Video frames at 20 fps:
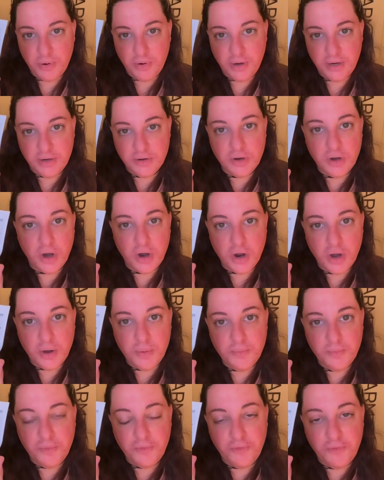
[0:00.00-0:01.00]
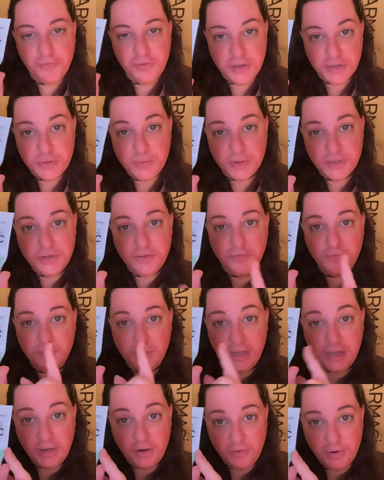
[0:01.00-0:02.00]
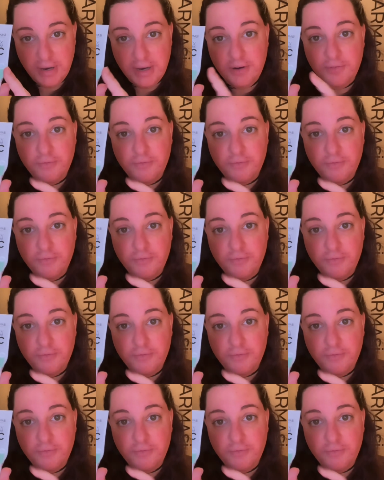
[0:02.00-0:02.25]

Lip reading: and this one's in green